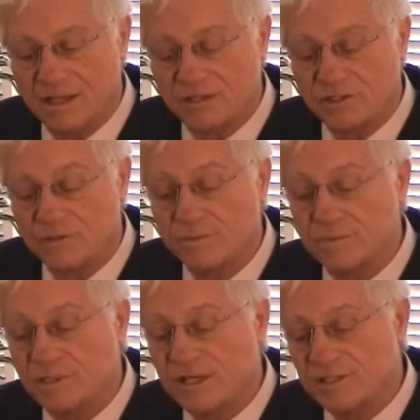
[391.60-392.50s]
Our
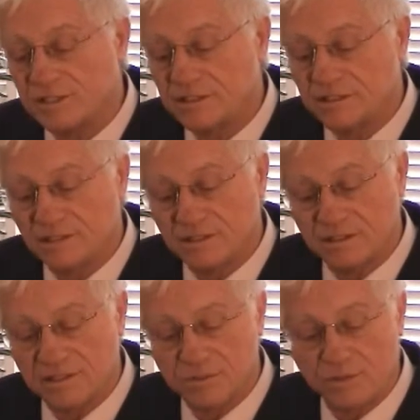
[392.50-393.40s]
scripture lesson
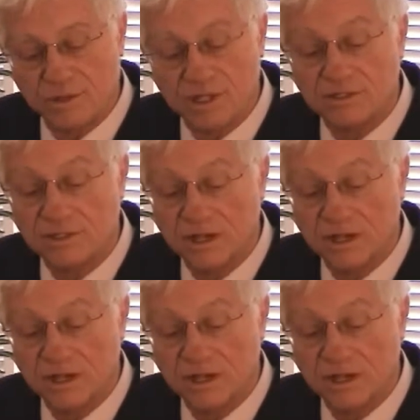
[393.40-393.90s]
this morning